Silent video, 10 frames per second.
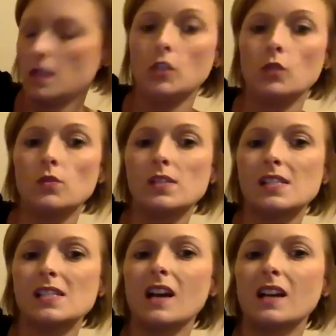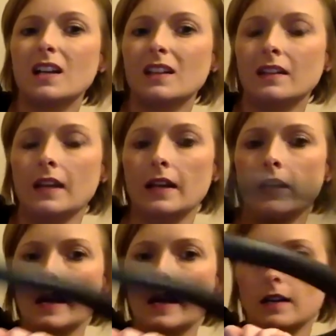you suck the
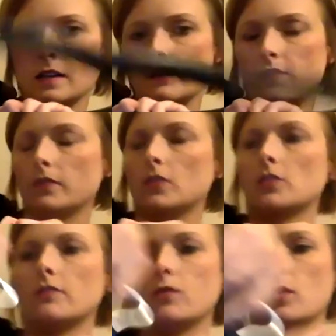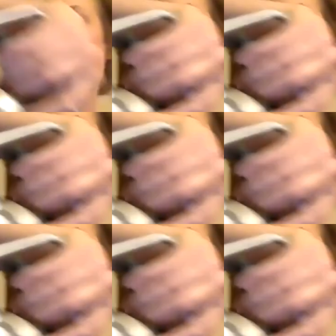air out of the burst port.